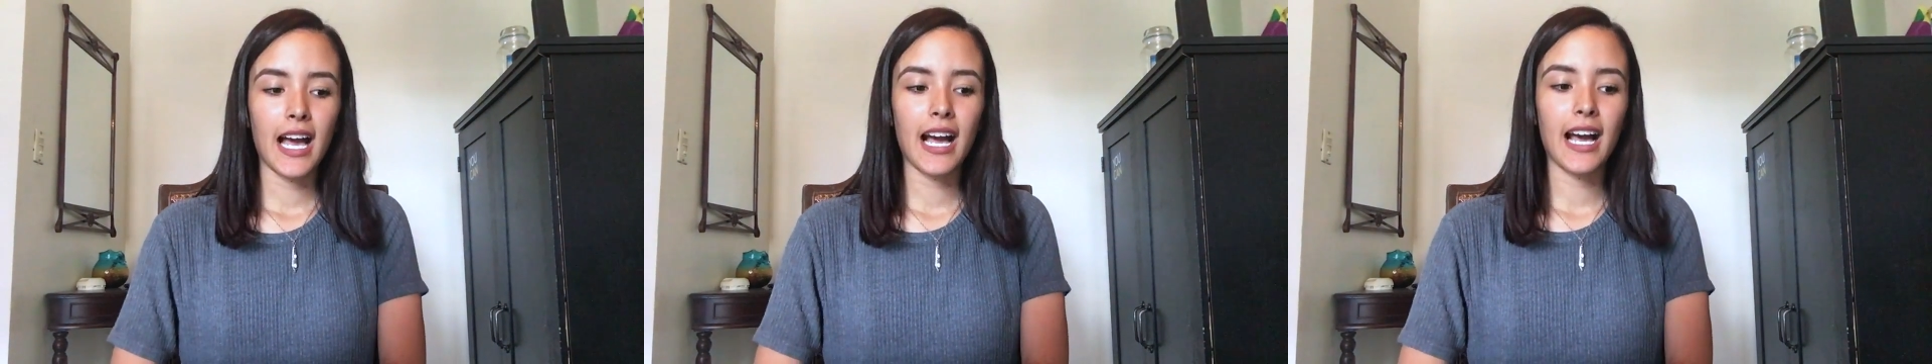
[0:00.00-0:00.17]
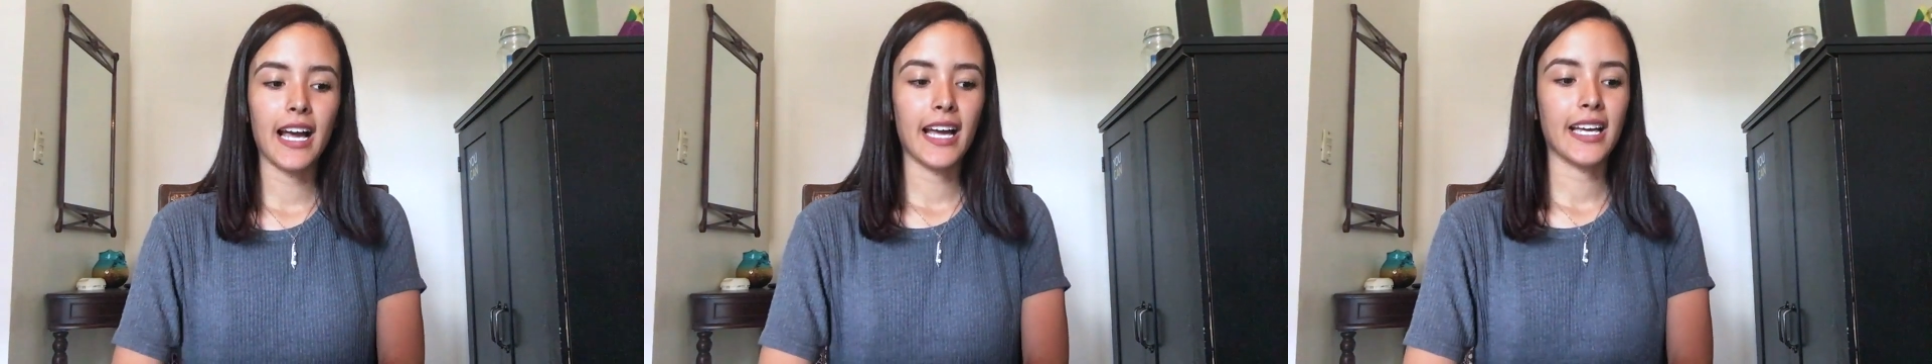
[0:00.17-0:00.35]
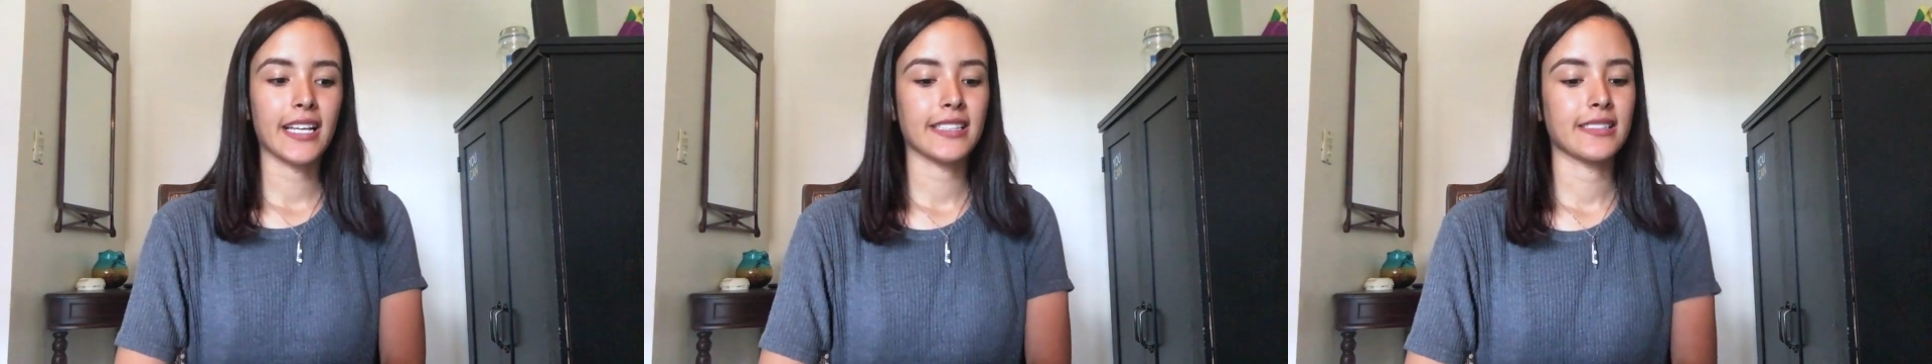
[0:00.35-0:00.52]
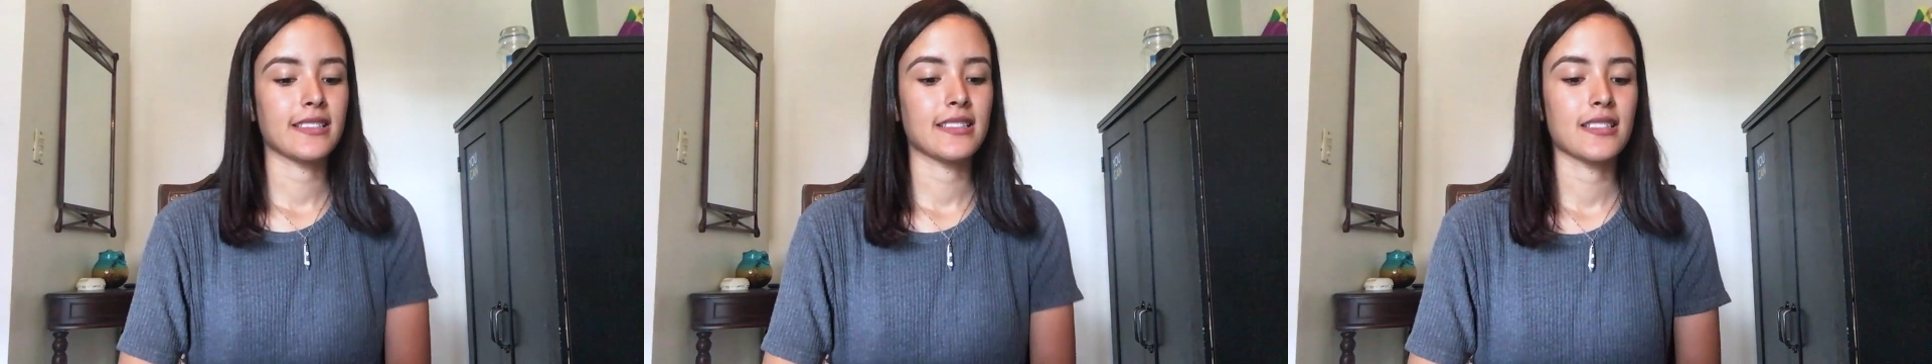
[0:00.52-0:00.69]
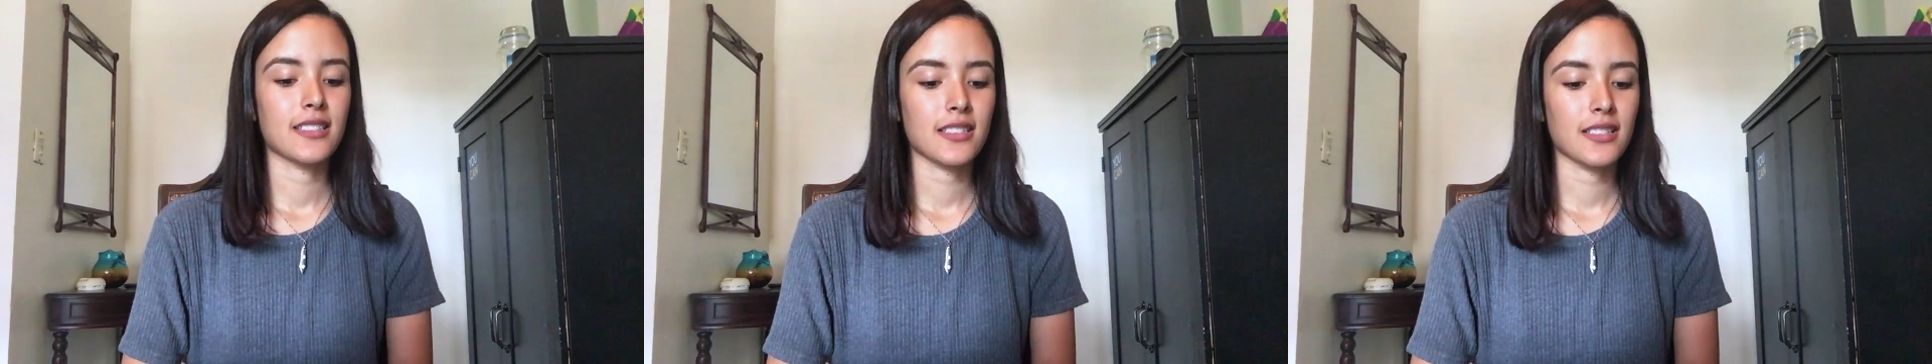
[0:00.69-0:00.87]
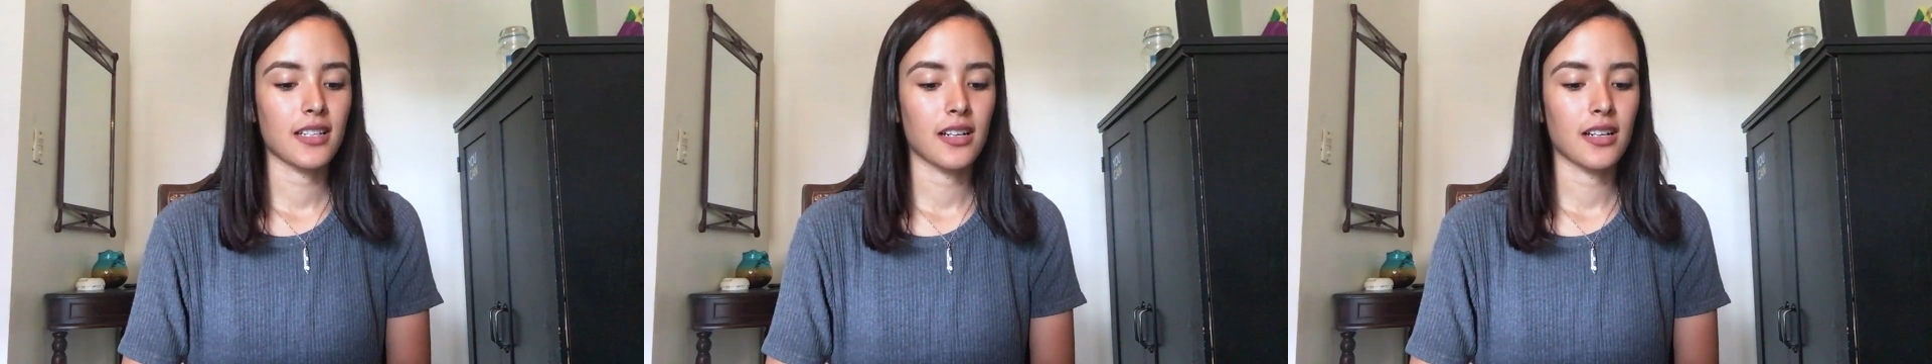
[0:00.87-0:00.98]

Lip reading: And